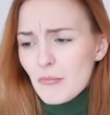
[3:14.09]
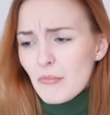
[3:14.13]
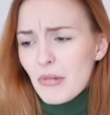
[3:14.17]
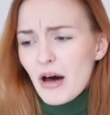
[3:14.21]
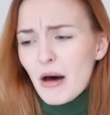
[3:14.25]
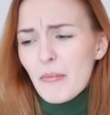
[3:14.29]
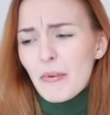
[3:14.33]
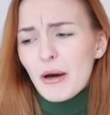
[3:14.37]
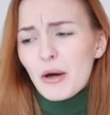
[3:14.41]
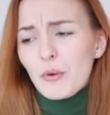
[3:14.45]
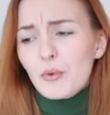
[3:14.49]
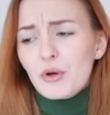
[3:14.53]

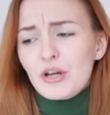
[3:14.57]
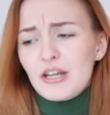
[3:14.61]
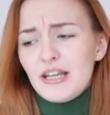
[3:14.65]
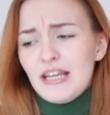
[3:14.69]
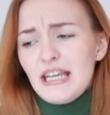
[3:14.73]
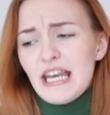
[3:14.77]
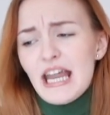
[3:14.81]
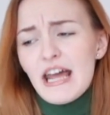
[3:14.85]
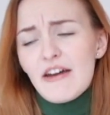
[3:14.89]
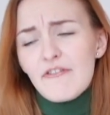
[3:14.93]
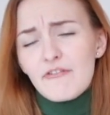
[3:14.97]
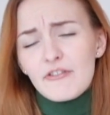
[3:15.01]
Papa
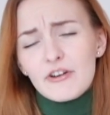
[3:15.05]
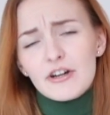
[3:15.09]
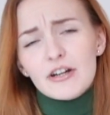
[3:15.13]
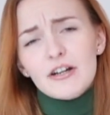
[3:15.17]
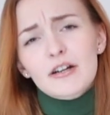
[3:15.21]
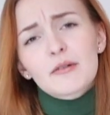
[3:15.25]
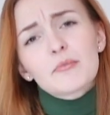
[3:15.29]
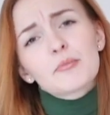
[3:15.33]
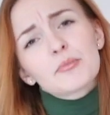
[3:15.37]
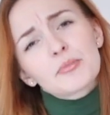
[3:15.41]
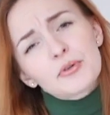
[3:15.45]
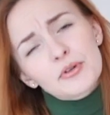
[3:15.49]
would
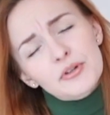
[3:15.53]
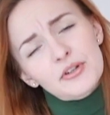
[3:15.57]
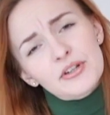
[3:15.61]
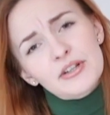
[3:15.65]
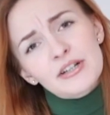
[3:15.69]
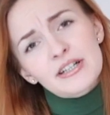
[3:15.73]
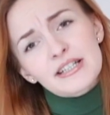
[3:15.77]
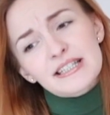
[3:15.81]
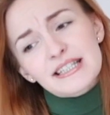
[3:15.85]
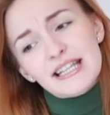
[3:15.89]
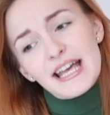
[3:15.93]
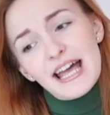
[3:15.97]
never put
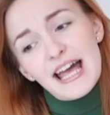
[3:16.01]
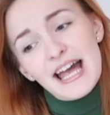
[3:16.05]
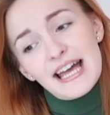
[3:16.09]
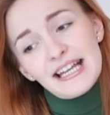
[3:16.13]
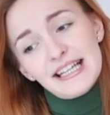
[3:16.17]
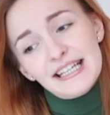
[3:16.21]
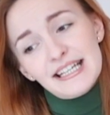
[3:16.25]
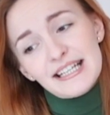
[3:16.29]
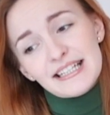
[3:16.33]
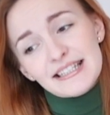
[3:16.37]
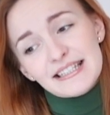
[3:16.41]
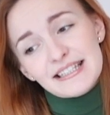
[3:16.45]
his
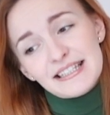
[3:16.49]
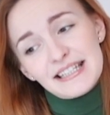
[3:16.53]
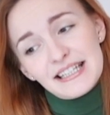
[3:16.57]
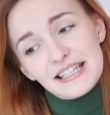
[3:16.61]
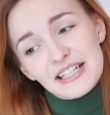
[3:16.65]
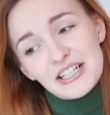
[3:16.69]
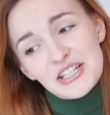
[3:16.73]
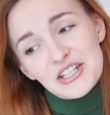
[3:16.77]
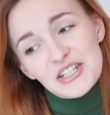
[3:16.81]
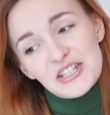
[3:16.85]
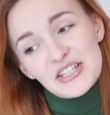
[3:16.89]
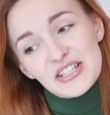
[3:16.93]
Adidas
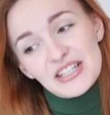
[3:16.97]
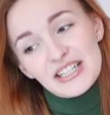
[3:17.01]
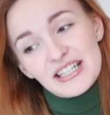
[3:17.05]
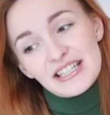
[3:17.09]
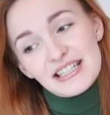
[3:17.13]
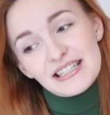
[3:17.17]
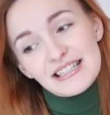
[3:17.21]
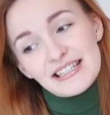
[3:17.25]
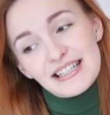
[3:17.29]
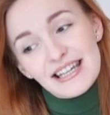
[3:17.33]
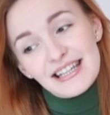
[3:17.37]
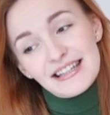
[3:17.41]
sneakers
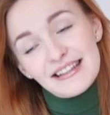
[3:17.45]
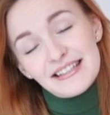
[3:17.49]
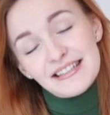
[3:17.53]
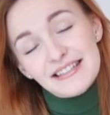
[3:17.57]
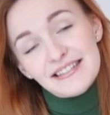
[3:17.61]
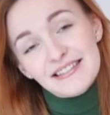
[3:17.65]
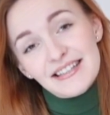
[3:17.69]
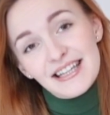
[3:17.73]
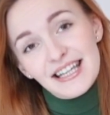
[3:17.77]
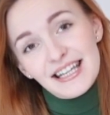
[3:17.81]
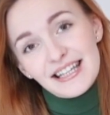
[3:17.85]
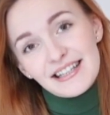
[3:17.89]
inside
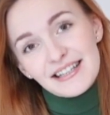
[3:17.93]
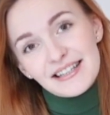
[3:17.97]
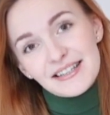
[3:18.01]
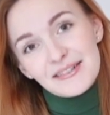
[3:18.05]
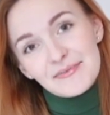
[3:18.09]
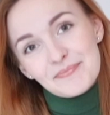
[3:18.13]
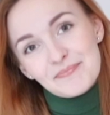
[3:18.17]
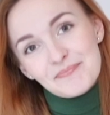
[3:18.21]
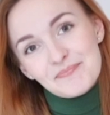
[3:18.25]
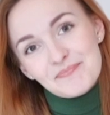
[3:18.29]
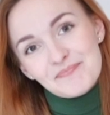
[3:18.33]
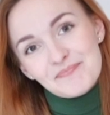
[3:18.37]
the sink."